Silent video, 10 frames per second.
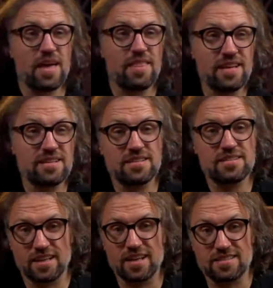this
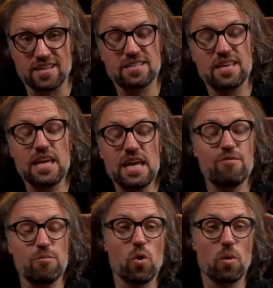is, like I say, it's
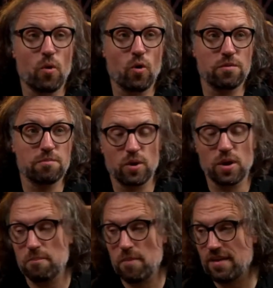even more important, but
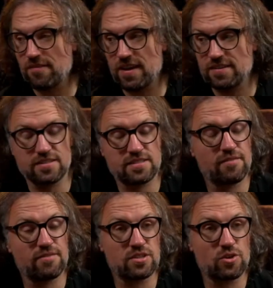it manifests
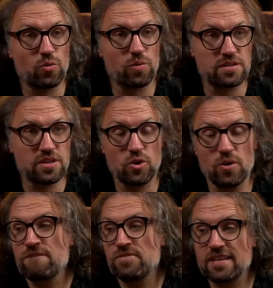itself in soloing too.
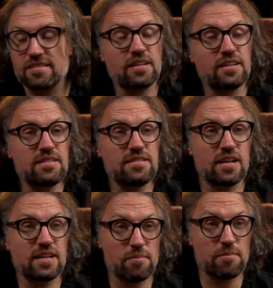It's a little easier to
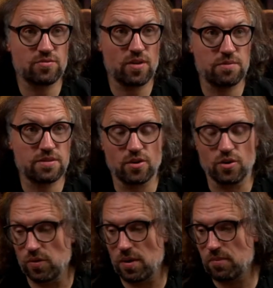demonstrate with
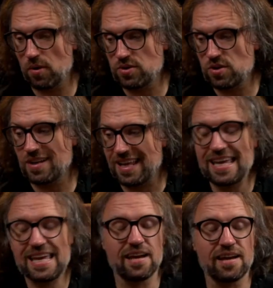soloing, but you can
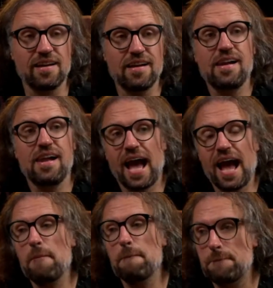hear
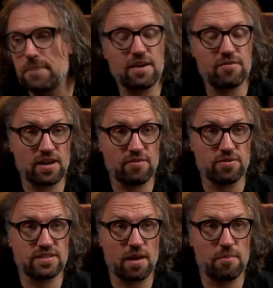how big of a
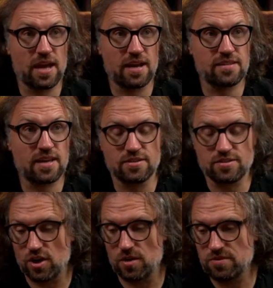difference that makes in
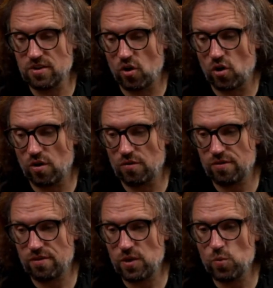terms of
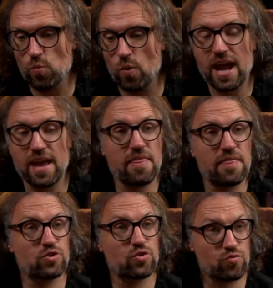the way that
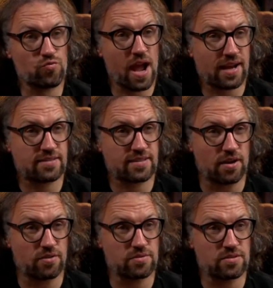the track
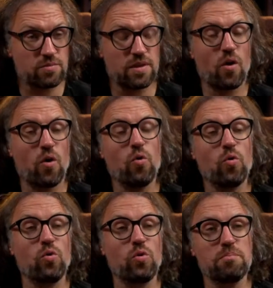sounds, the way the
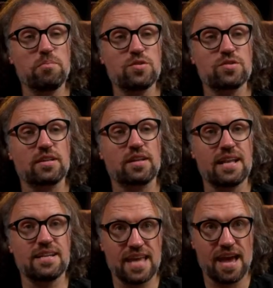whole musical
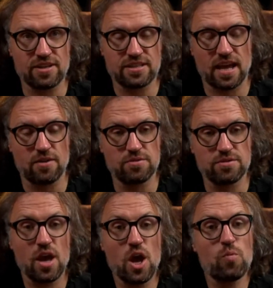endeavor
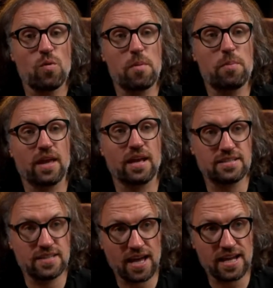sounds. When we play in
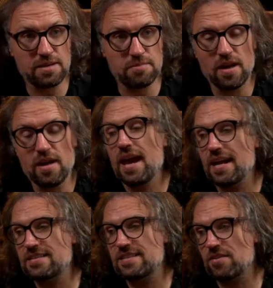time,
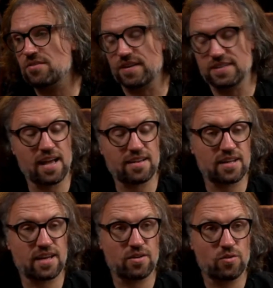it sounds
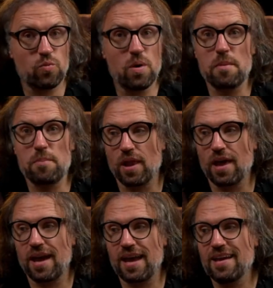fantastic. When we
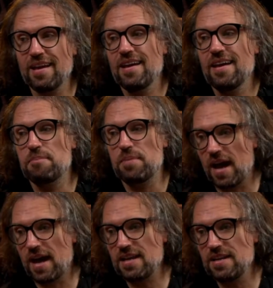play
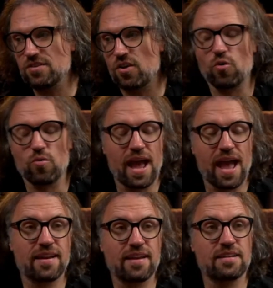behind or
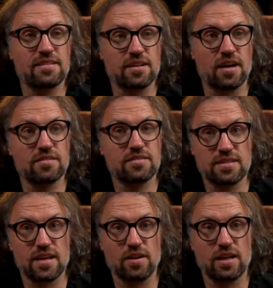ahead, it starts to
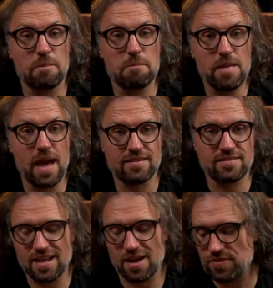sound like a
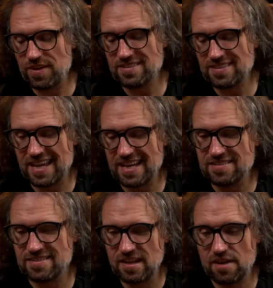mess. Now, this
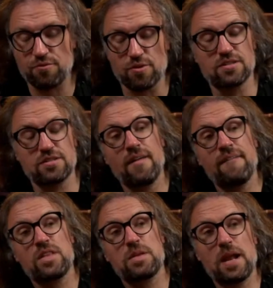is different
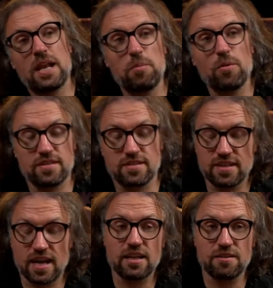depending upon the
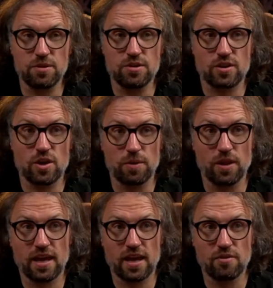style of music you're
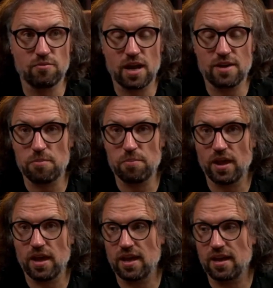playing in, right? If you're
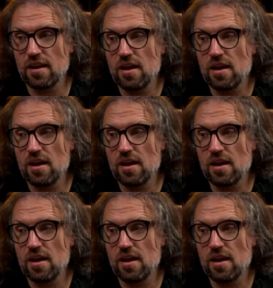playing